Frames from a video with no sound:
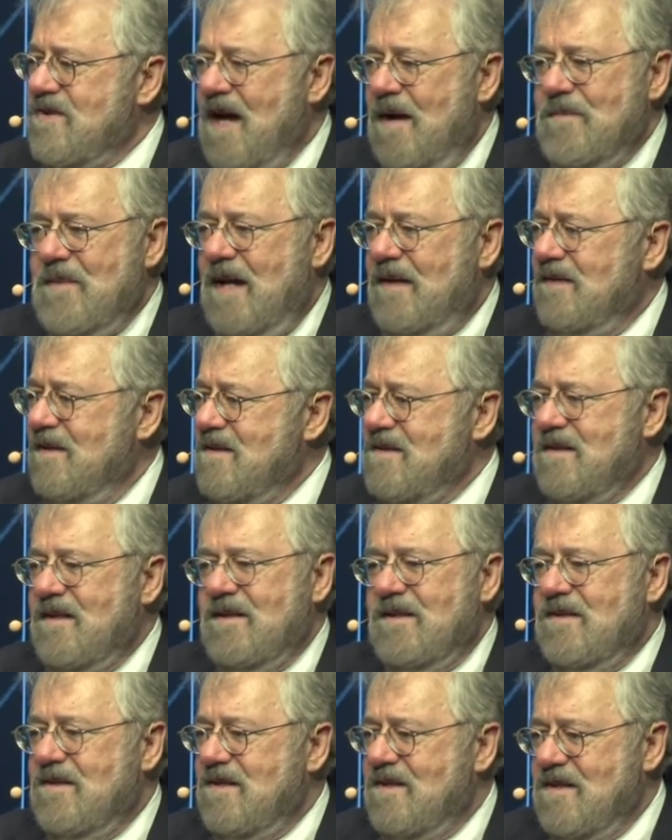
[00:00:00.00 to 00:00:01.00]
I'm not
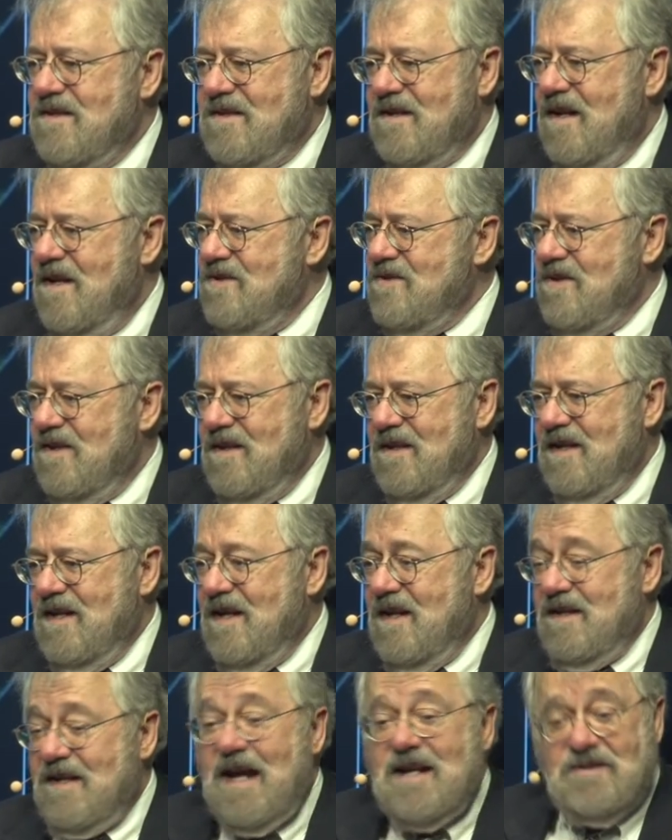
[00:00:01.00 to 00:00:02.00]
listening to the discussion.
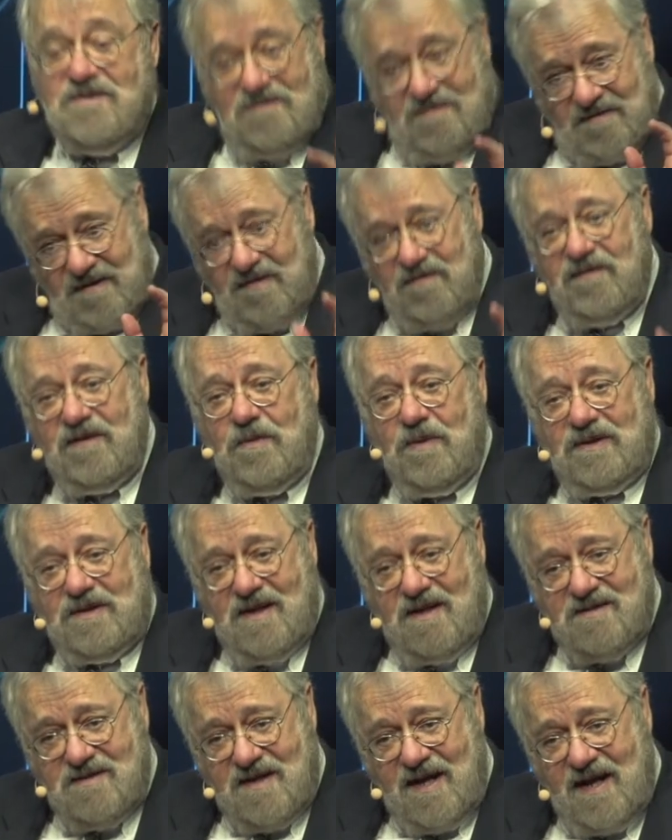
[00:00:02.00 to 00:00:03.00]
That's literally what
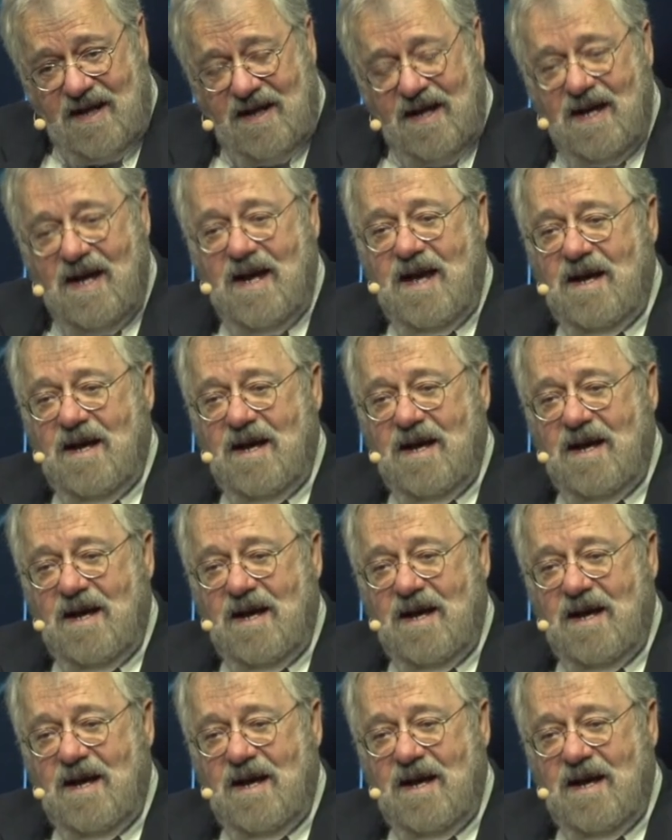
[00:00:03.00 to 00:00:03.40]
they say.